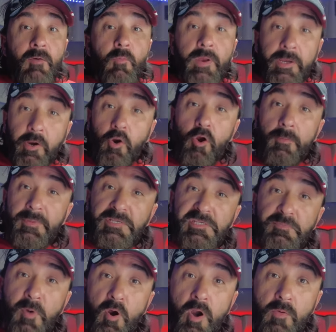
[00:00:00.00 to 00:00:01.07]
when Kirby
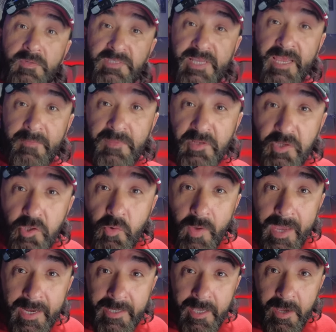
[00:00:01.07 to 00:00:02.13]
Smart was named the new
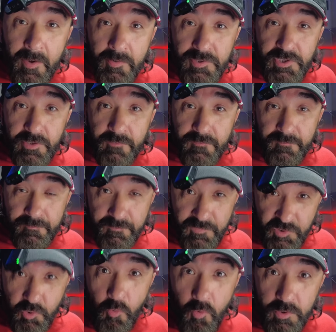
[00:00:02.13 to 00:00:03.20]
head coach of
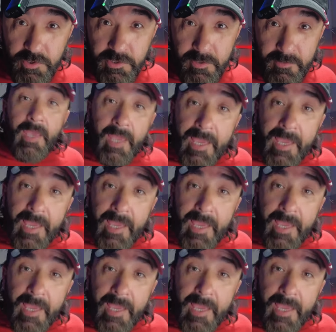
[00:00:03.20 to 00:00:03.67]
Georgia,